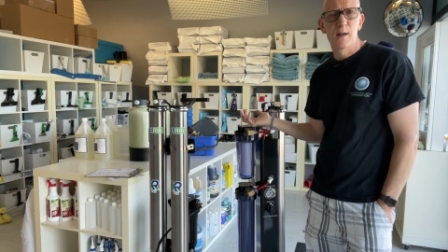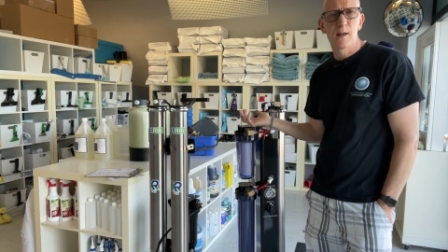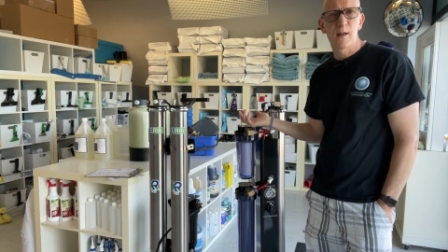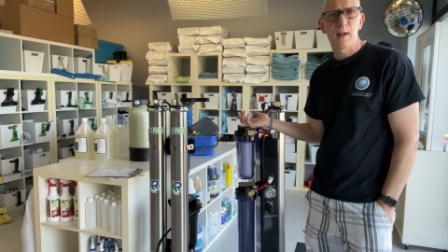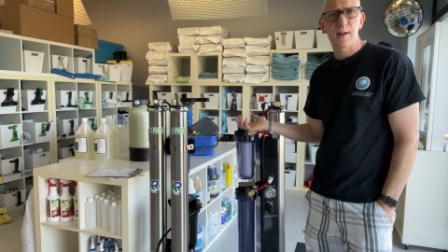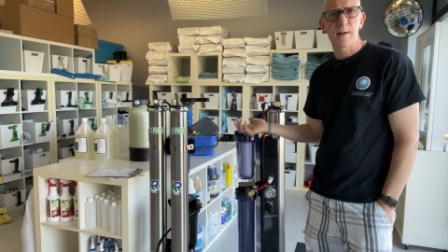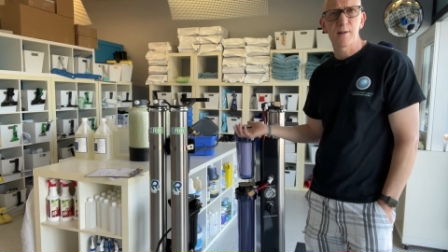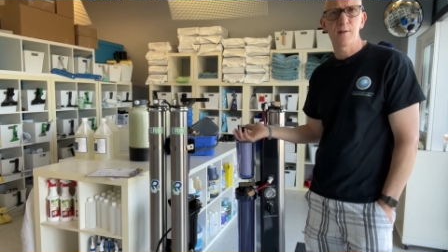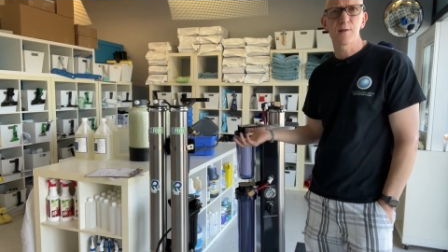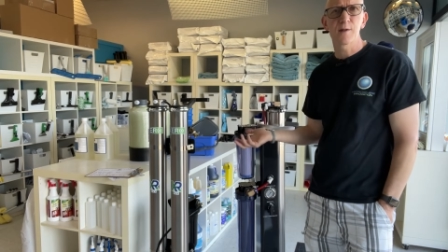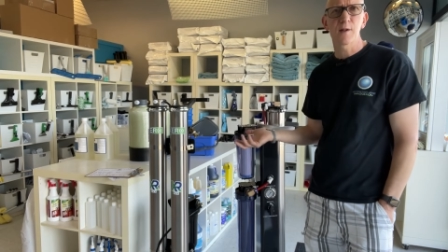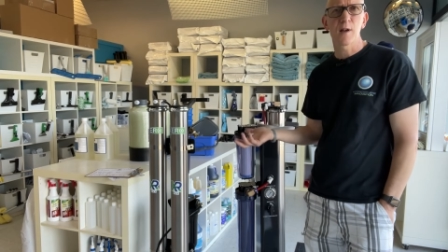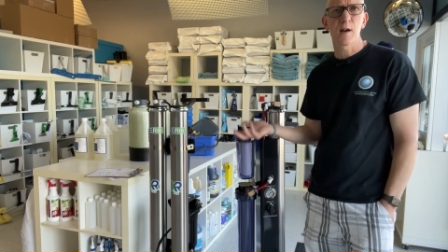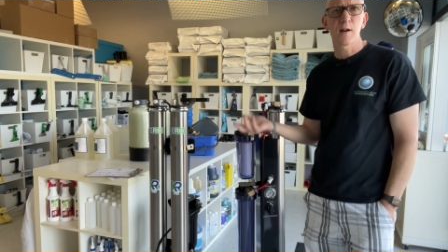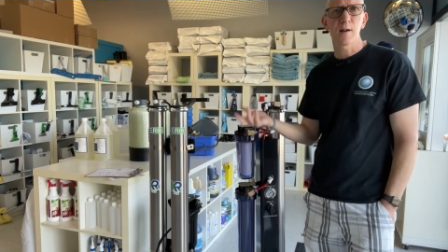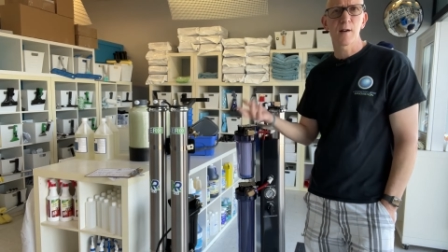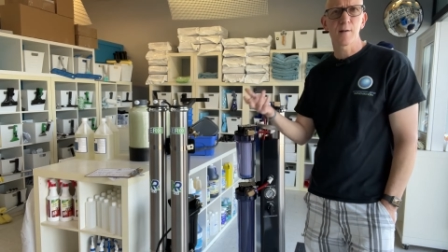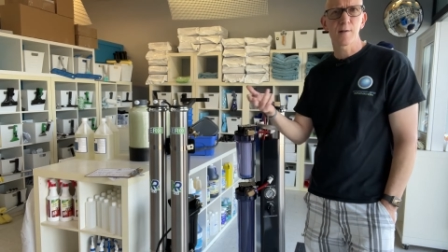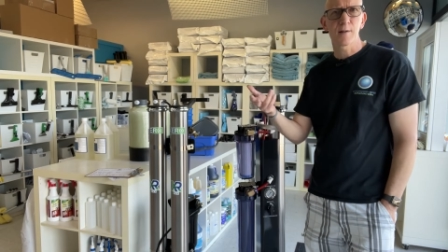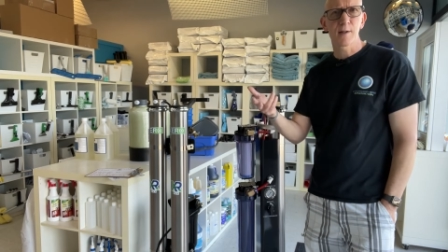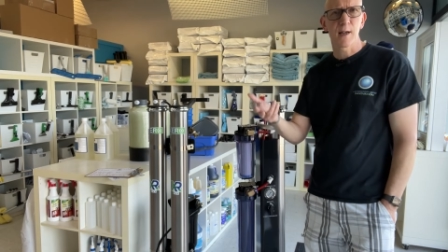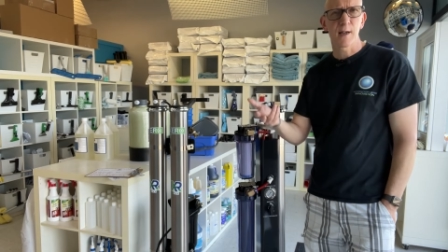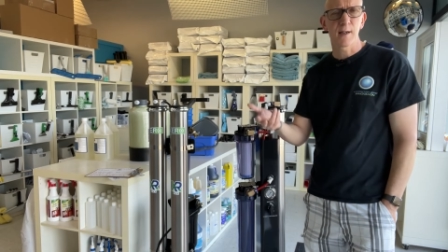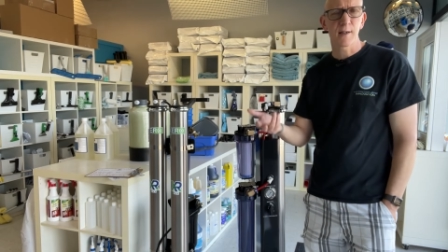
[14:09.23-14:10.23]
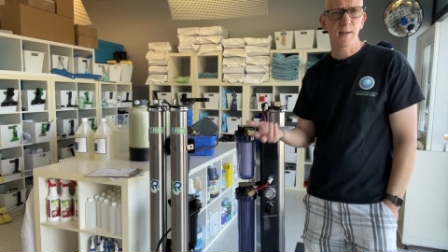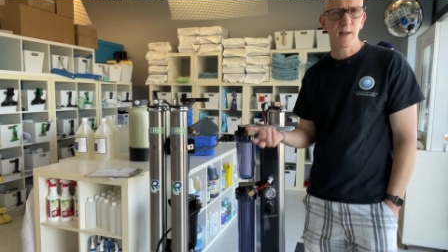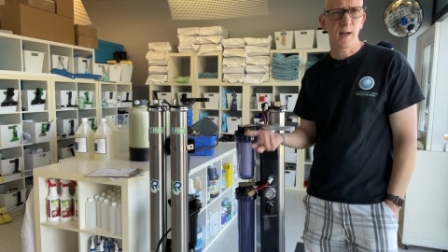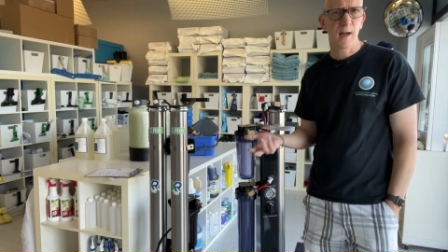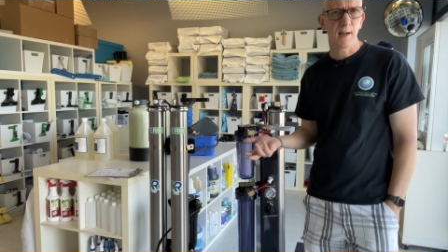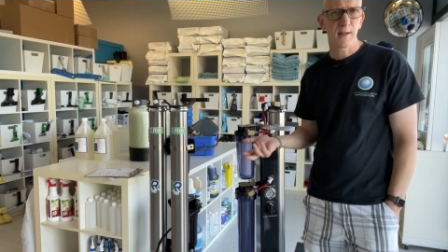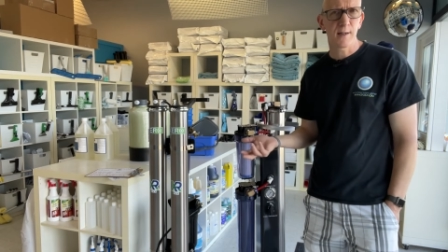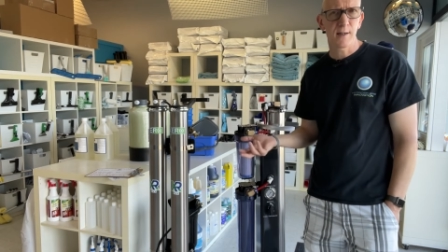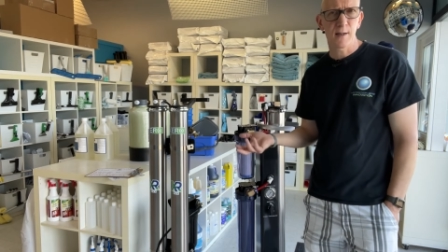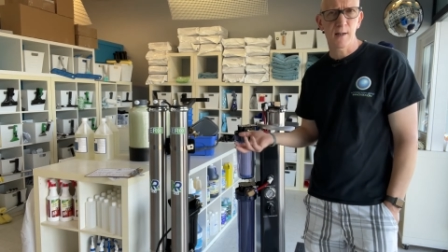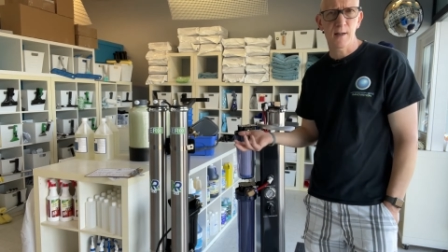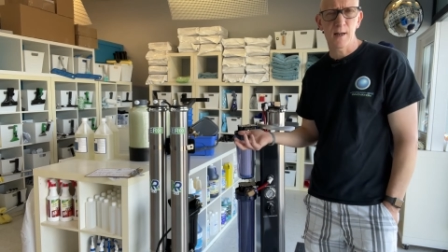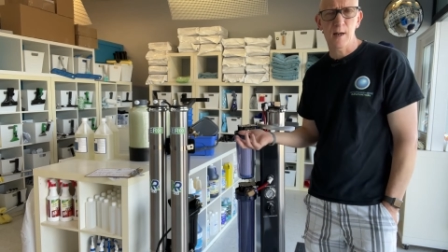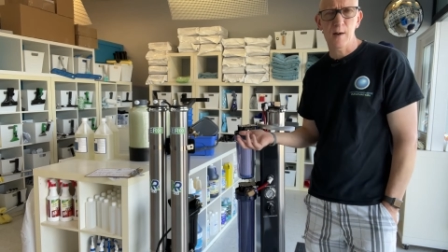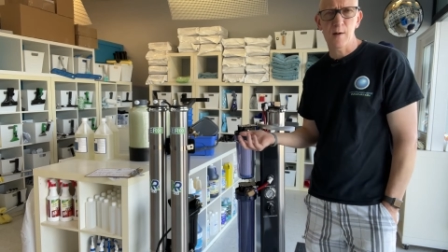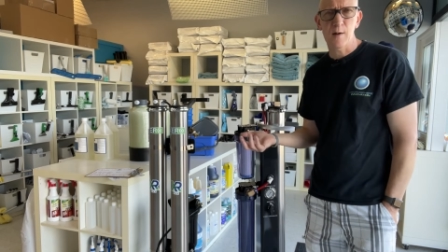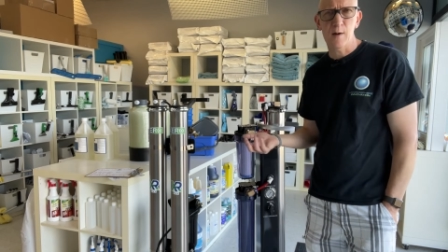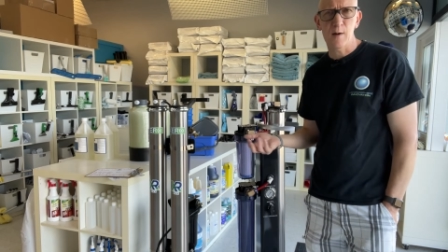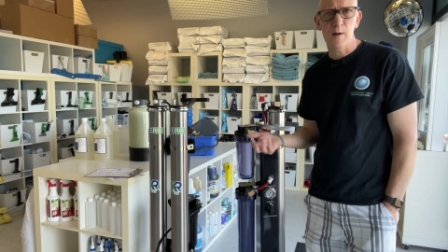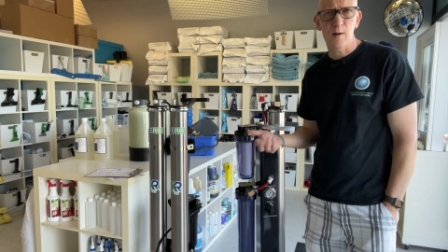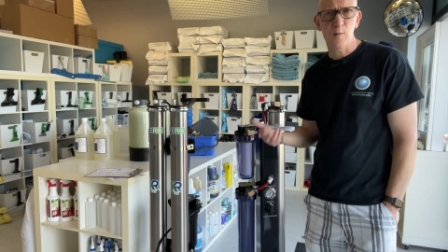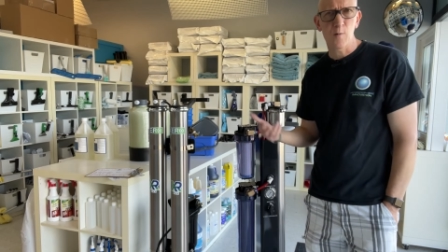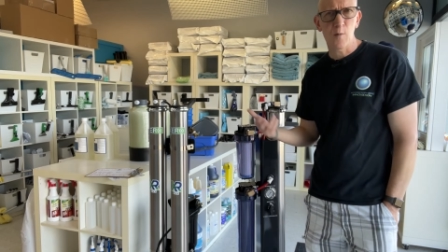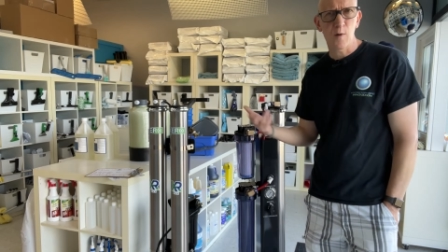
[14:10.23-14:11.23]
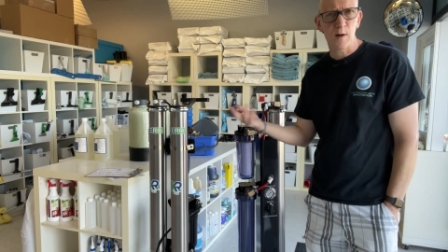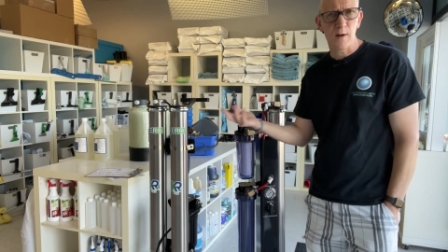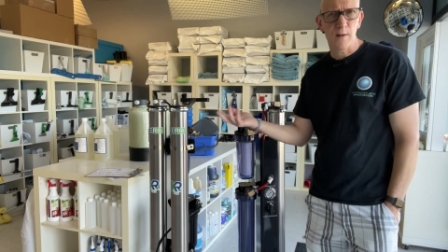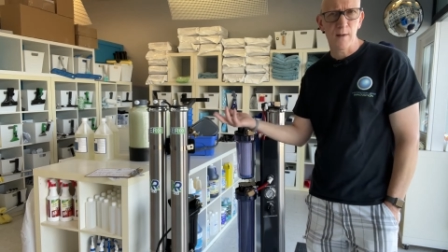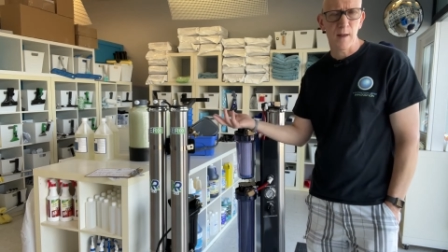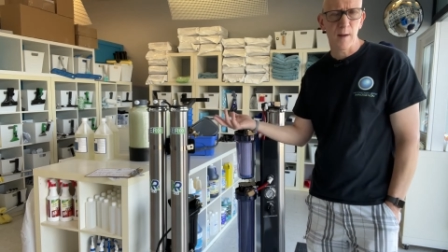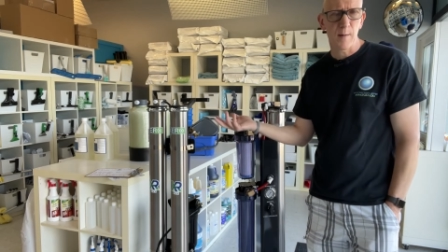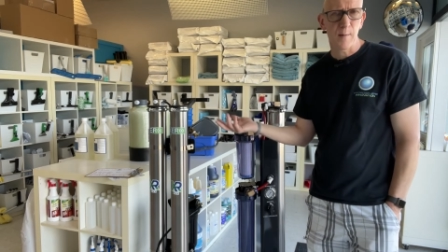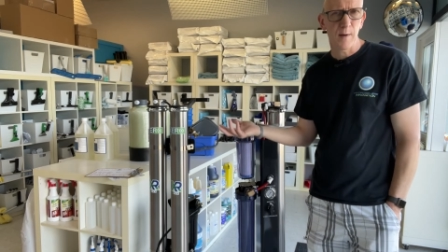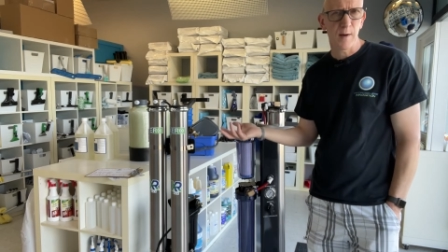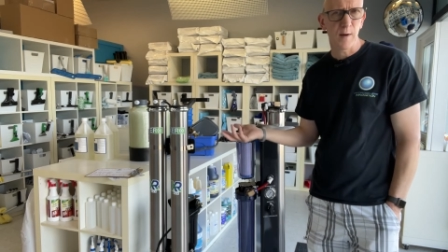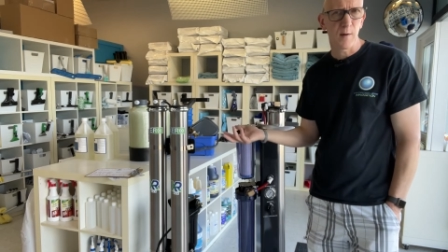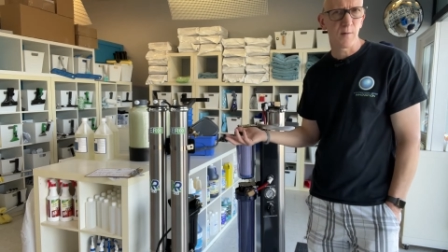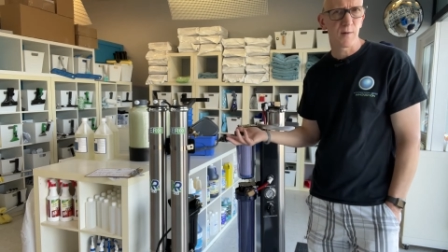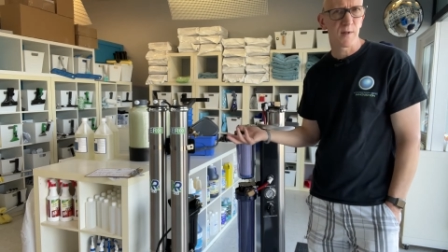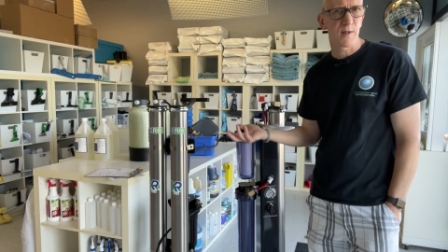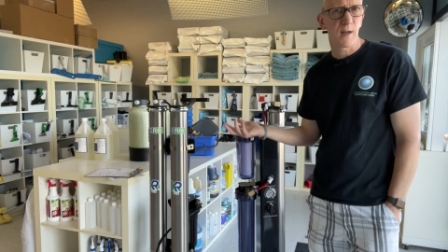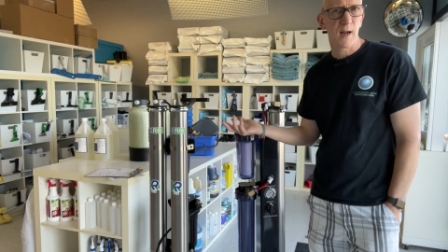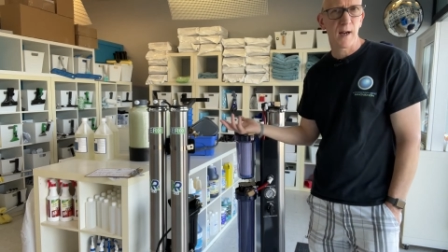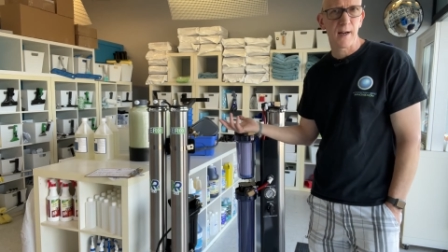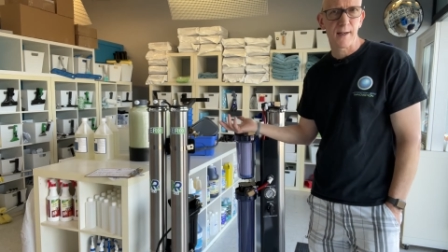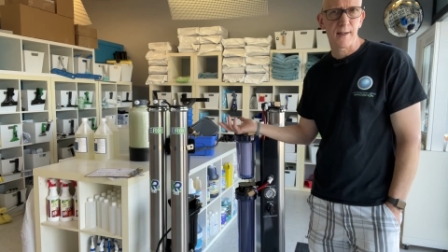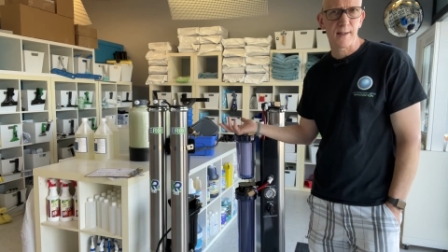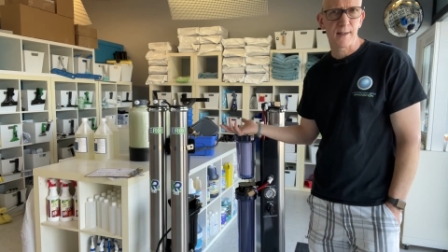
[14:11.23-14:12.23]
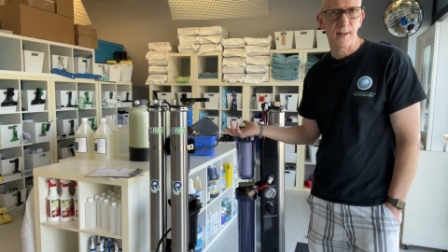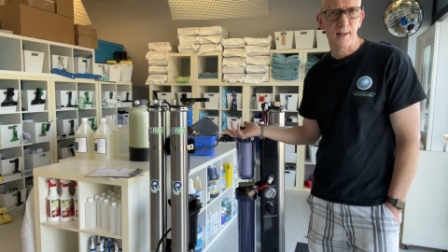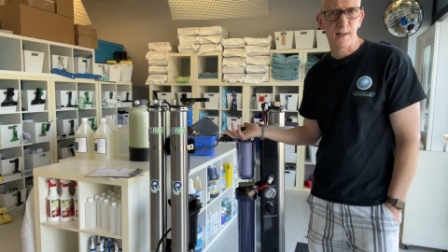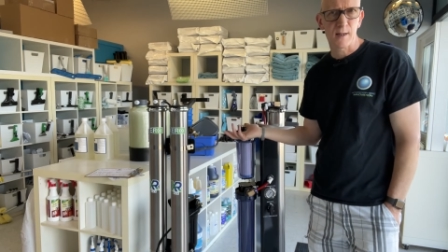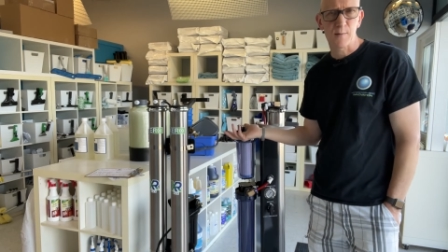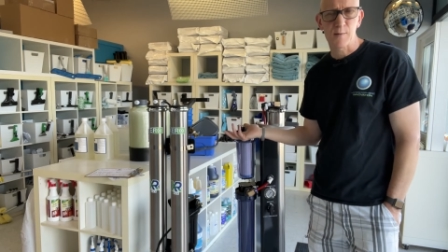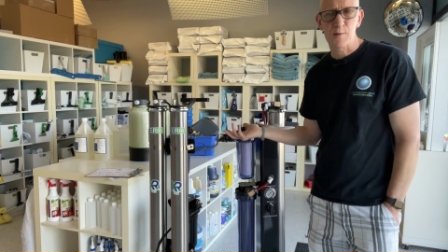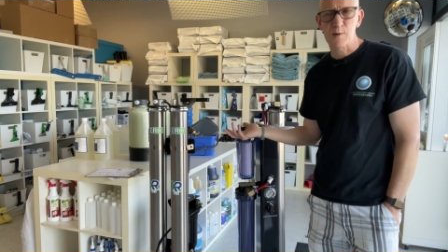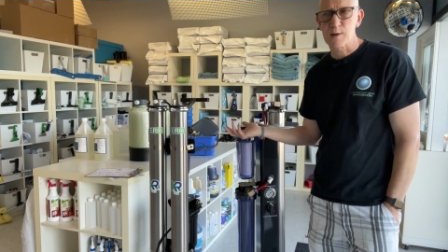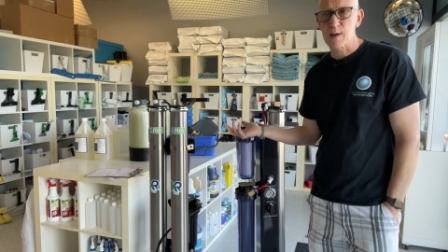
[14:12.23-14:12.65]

Like you saw in our test case scenario, in one of them, it was 96%.